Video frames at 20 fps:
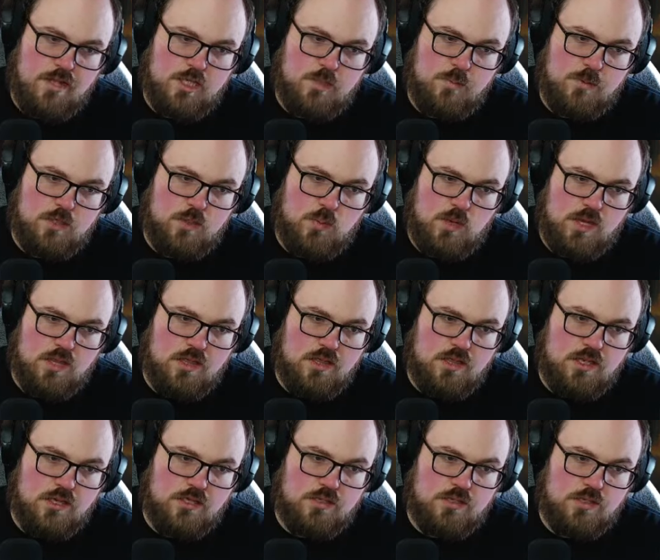gets
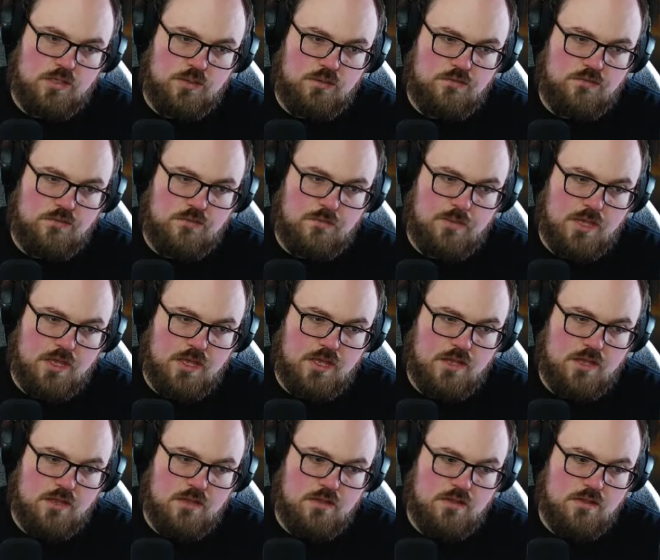between these two for
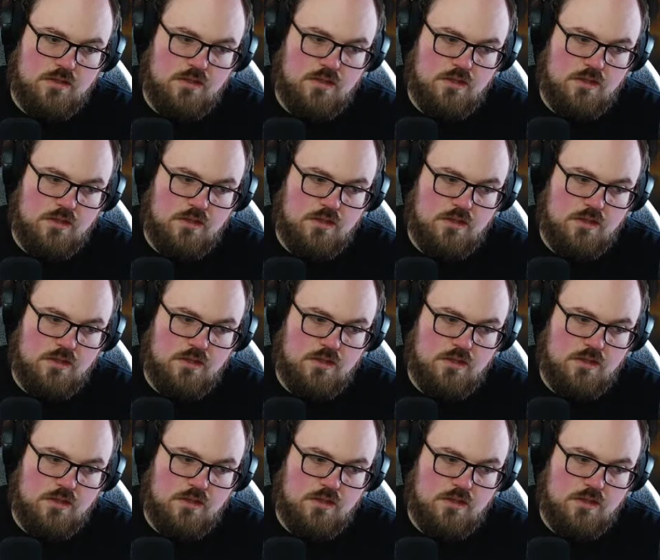me.